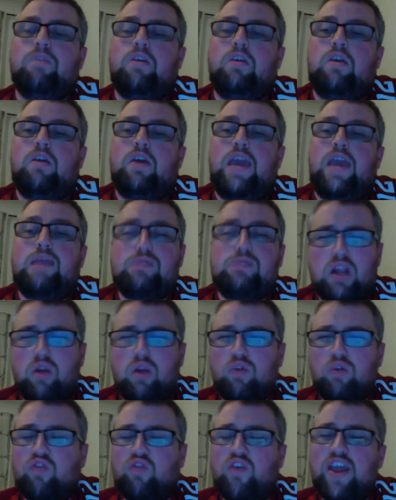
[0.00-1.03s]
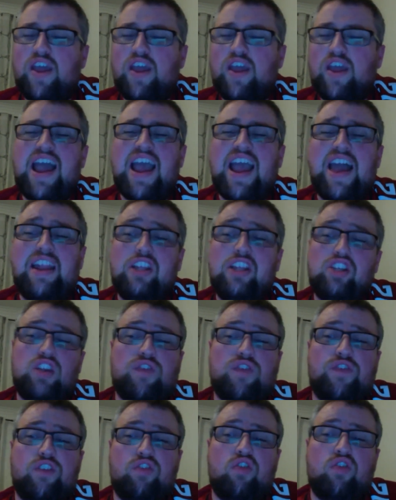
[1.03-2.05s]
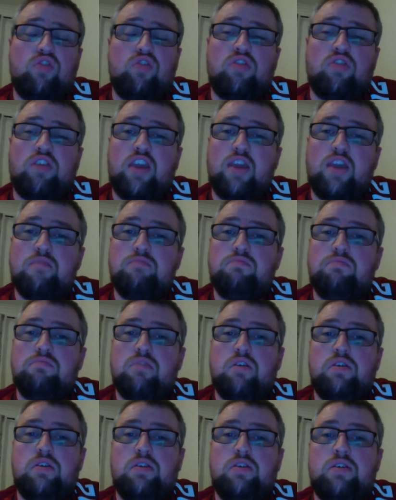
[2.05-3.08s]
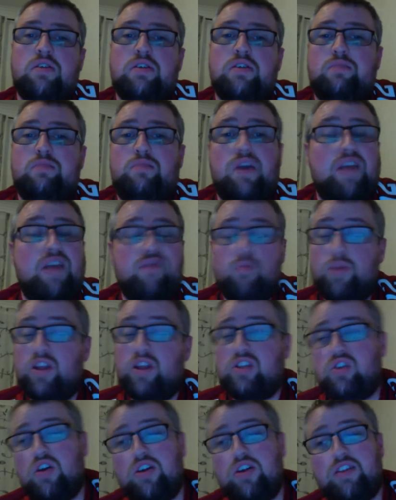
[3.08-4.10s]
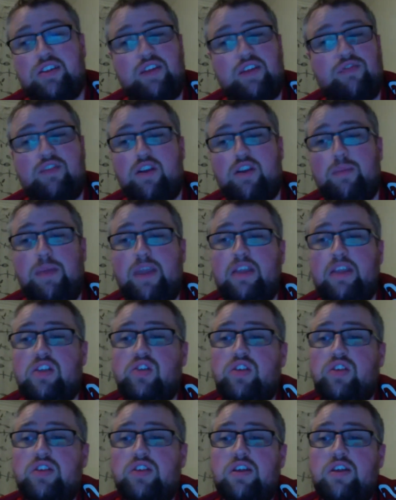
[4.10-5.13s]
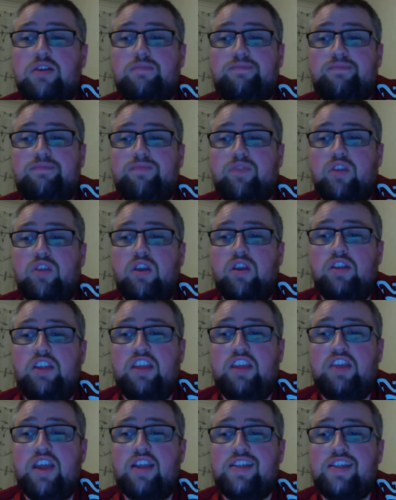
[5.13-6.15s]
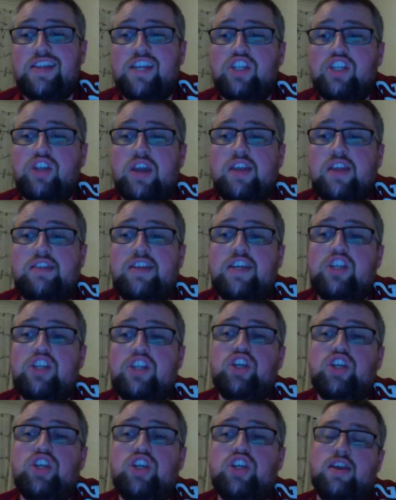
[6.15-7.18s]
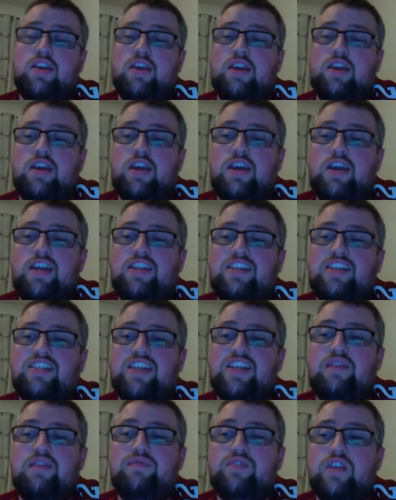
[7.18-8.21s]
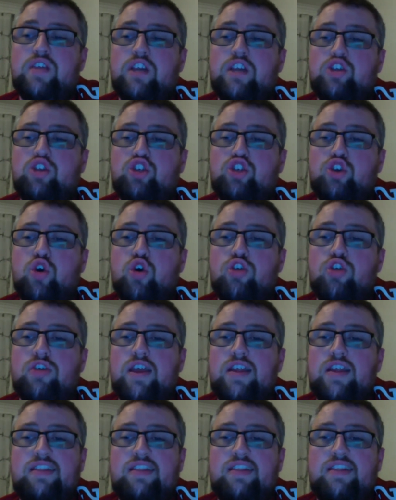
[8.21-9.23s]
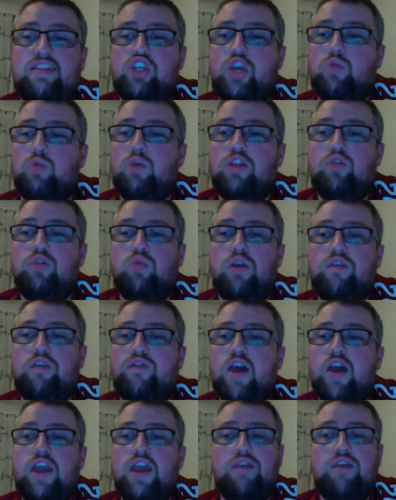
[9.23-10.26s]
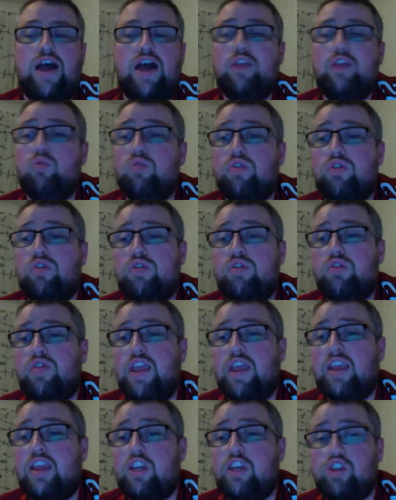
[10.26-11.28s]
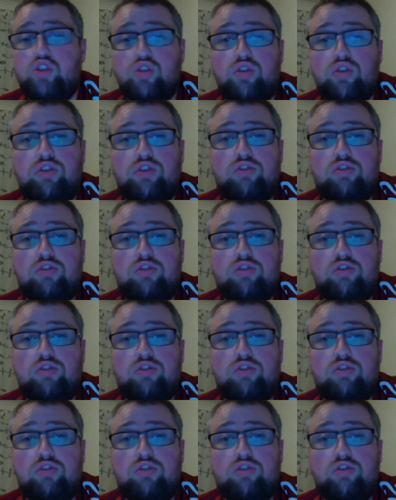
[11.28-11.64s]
It was a close fight. I had it just for Dong Young Kim, but everybody's got different opinions on that. Do you think TJ deserves a shot at DJ at 125? I don't think he should,